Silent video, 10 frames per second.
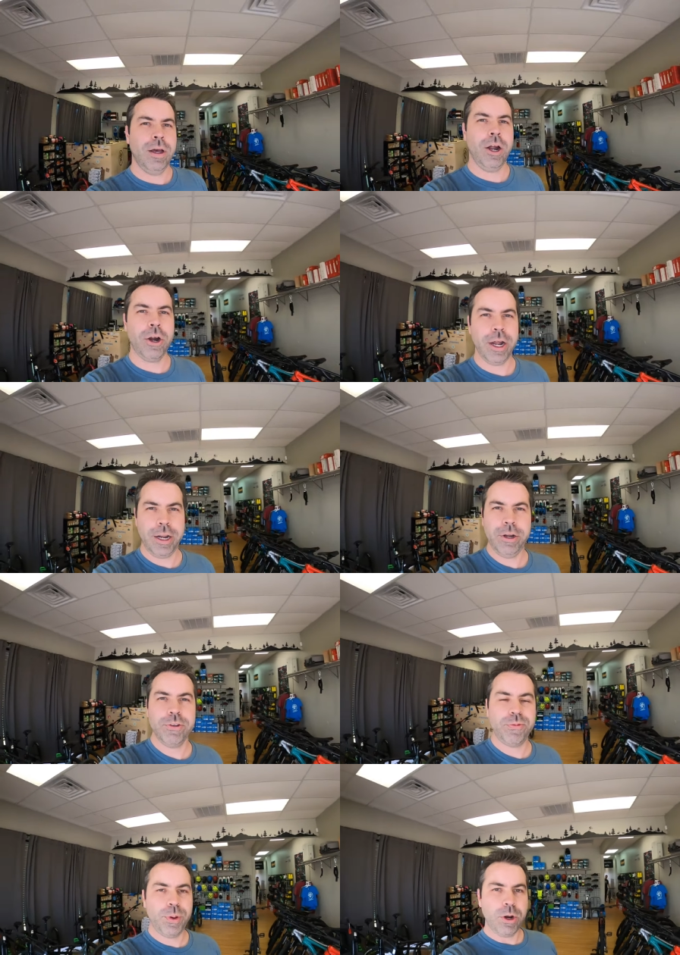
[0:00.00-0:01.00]
All right, I know
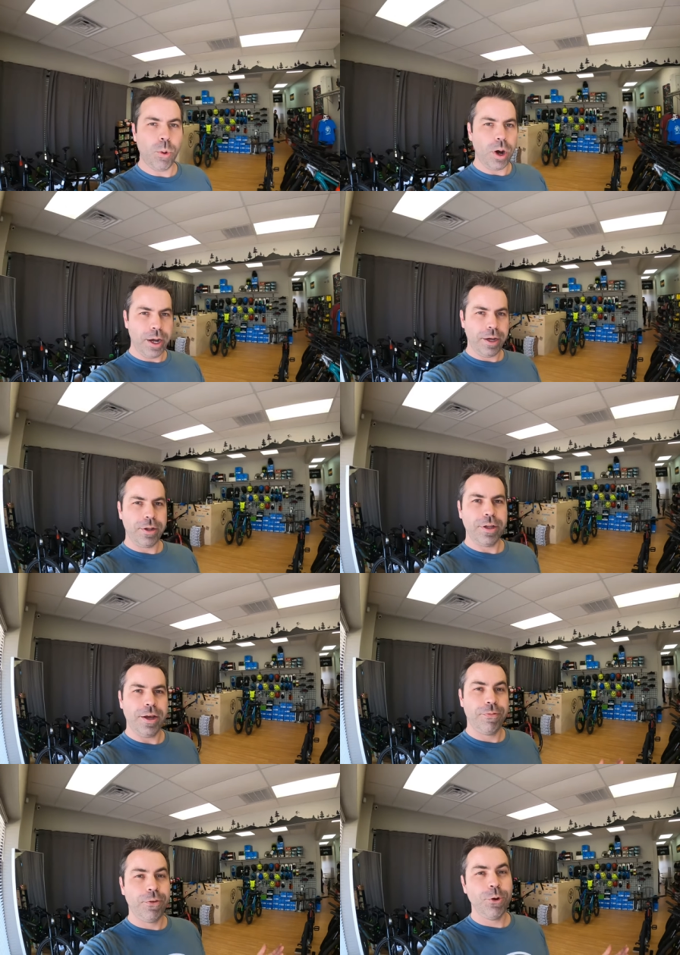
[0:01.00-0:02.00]
it's been a while.
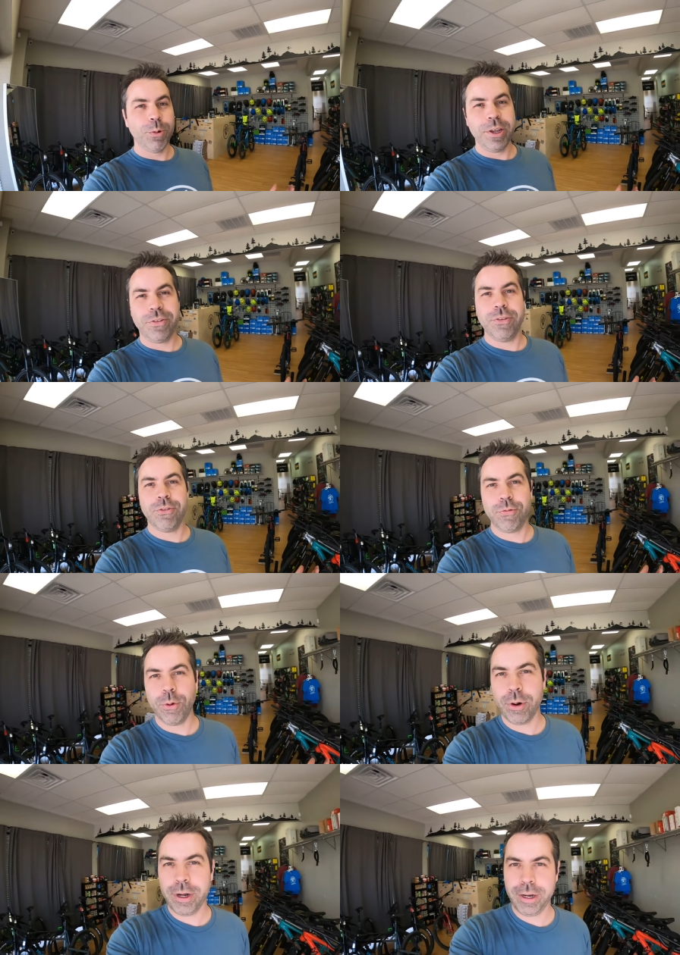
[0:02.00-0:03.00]
A few reasons
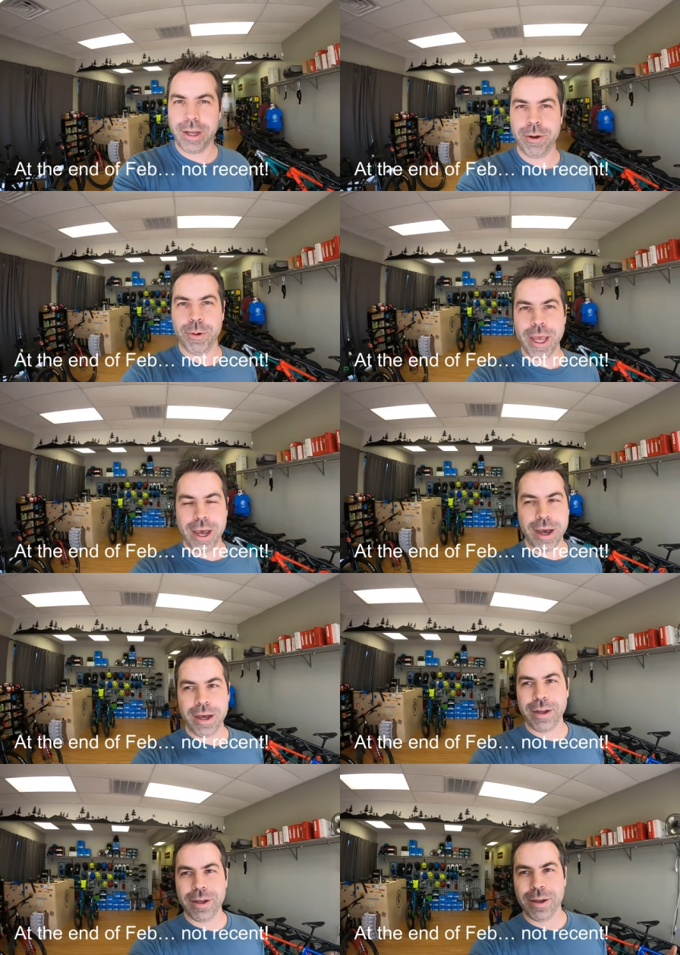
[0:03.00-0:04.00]
for it. We
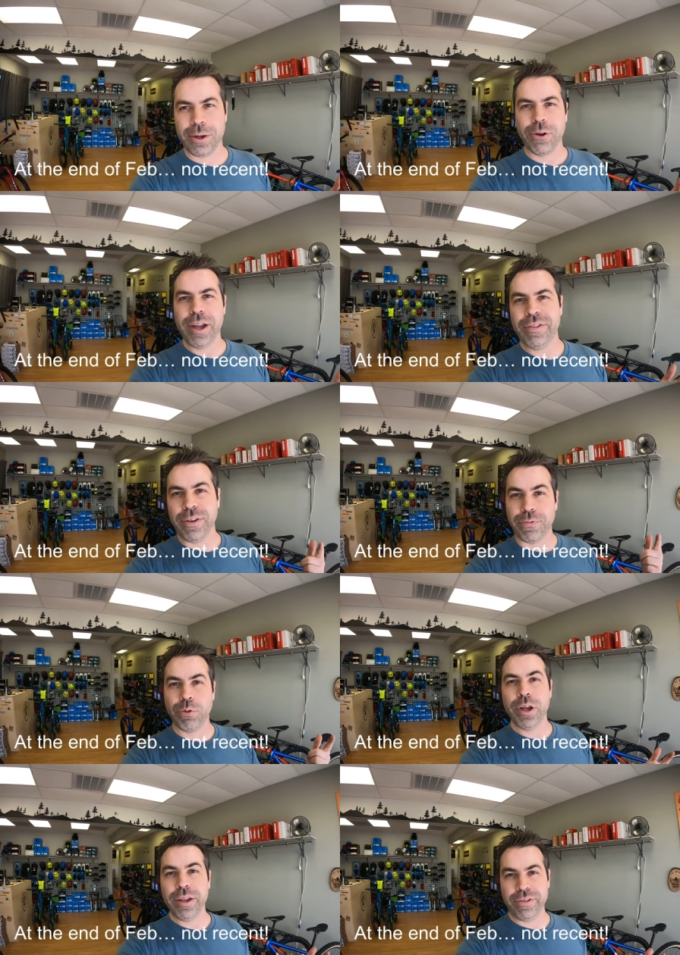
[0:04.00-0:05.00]
had a crazy
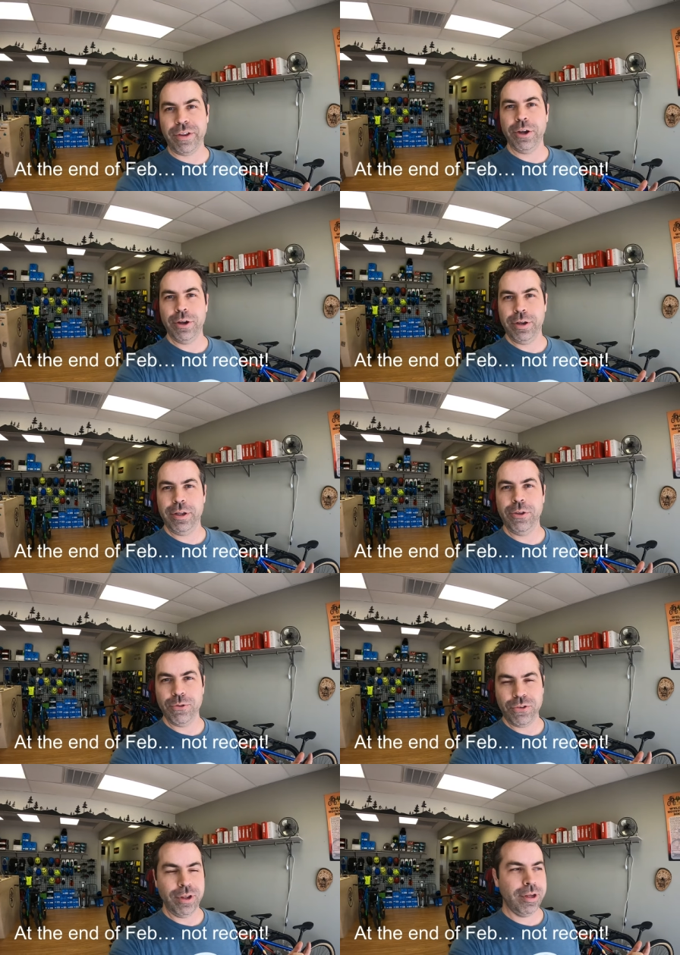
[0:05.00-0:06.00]
freeze here in
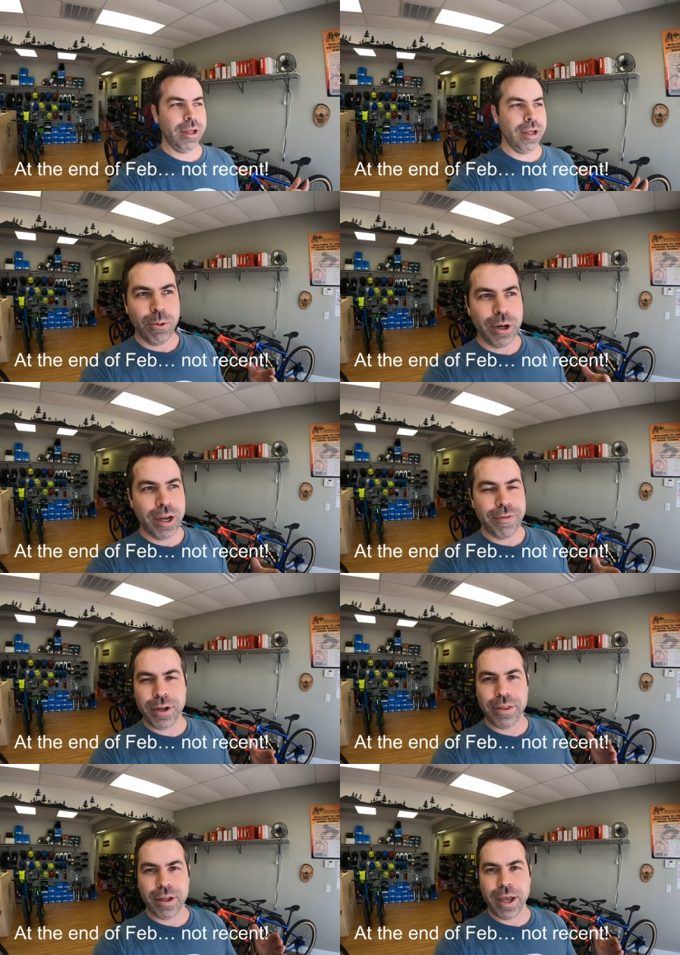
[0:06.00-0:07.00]
Houston. We didn't have
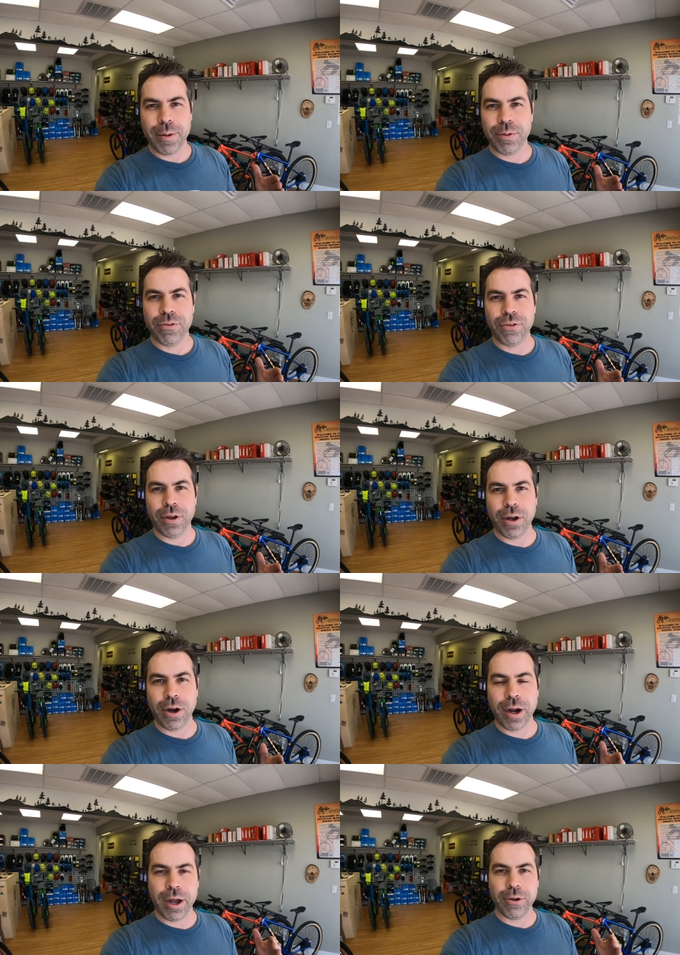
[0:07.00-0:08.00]
anything happen to
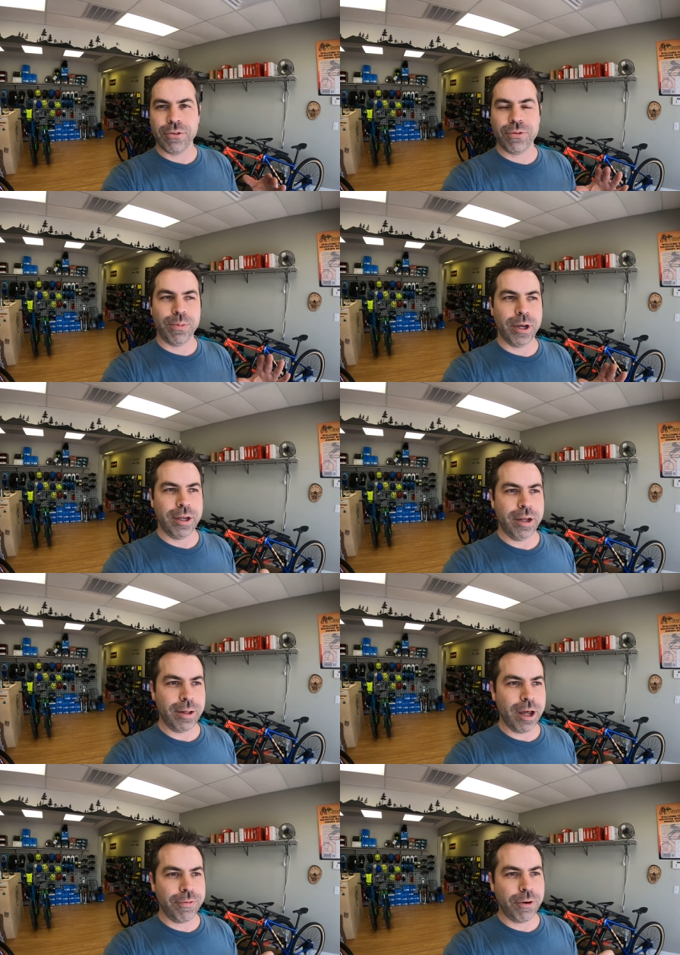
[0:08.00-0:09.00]
our house, but a
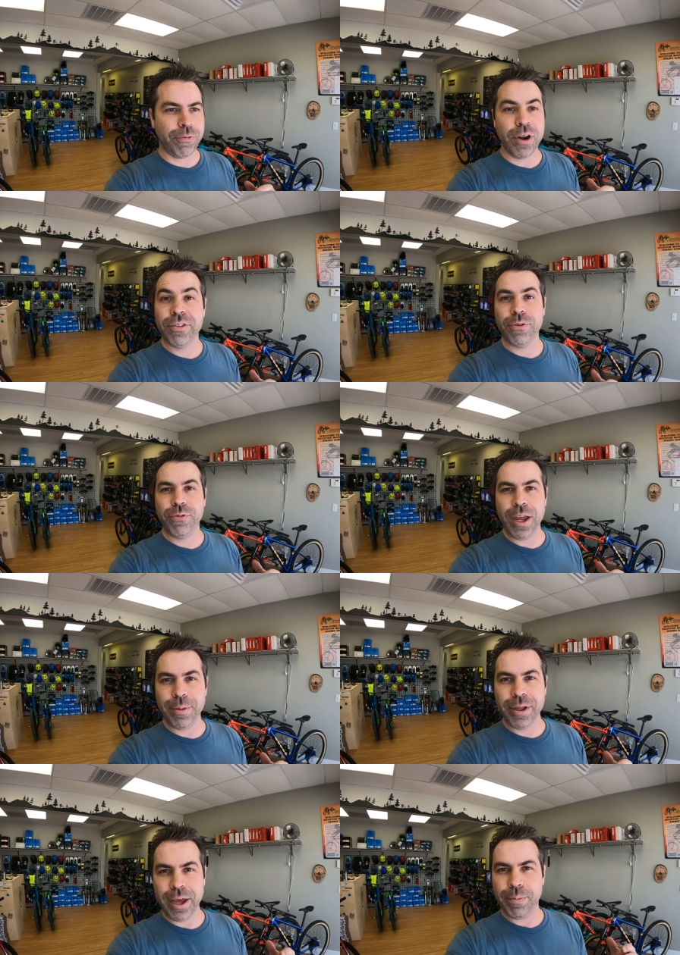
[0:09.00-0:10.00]
lot of our friends and
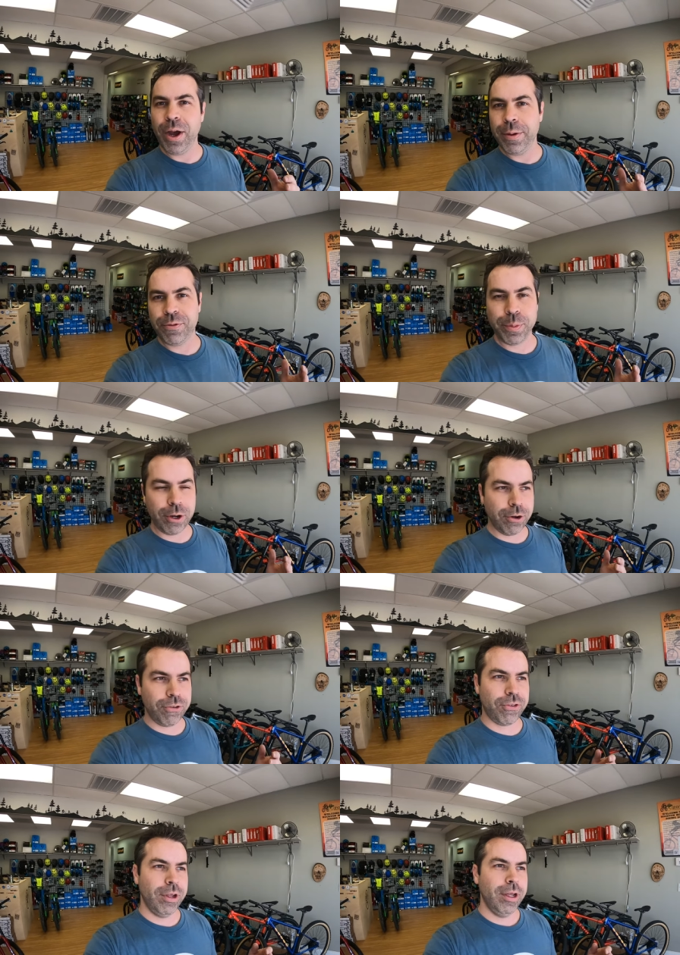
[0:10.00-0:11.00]
family had pipes
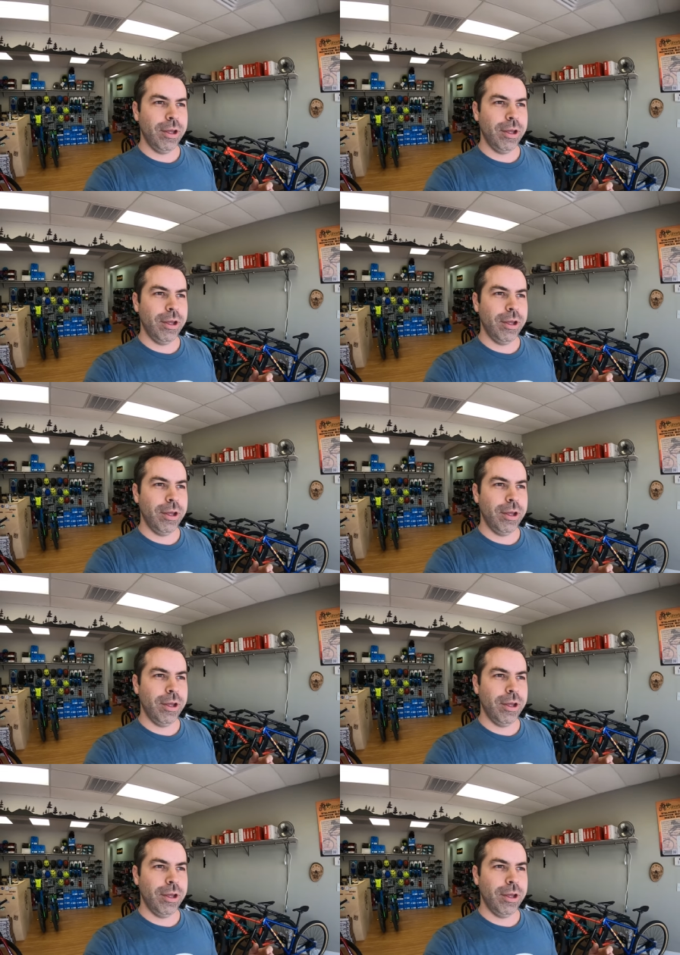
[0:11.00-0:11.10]
burst.